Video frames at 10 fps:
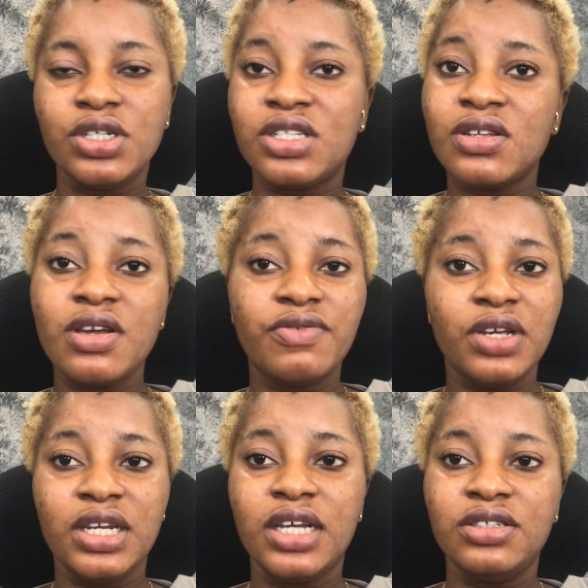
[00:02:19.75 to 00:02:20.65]
It's not even
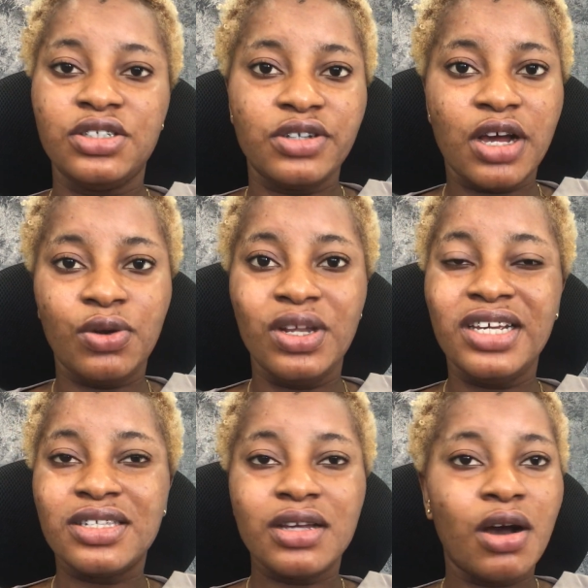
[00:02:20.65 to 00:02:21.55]
in Nigeria only,
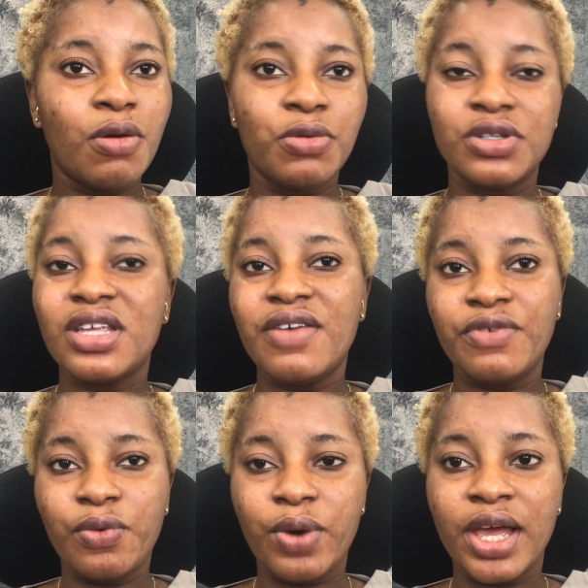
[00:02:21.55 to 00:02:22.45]
it's almost
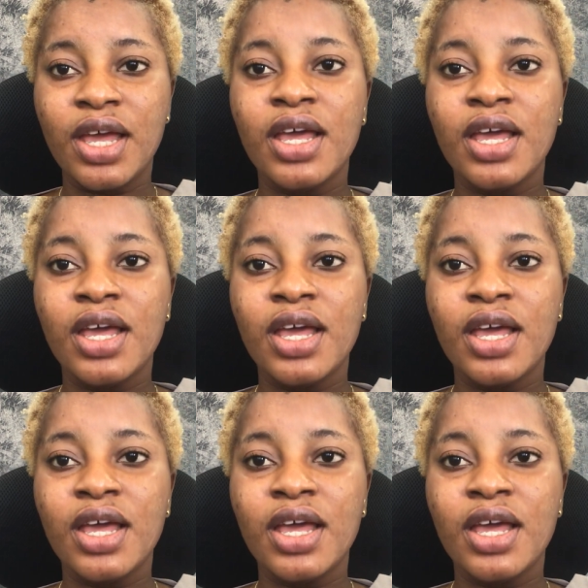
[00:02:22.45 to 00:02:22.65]
everywhere.